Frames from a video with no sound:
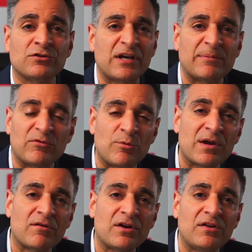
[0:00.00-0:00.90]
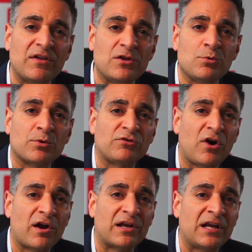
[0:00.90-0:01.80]
type of query that you were
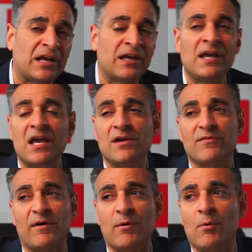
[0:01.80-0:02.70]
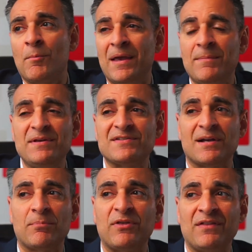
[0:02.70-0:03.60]
targeting. A variable may be
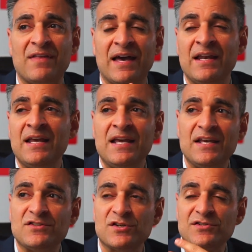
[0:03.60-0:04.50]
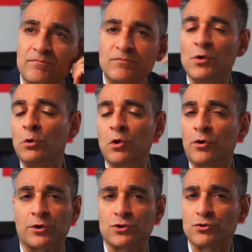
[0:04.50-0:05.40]
something that is just no
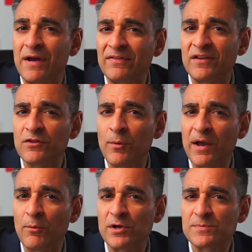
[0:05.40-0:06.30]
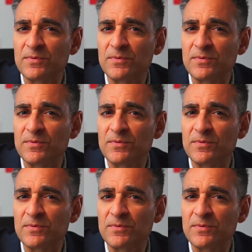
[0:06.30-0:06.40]
longer trending the way it was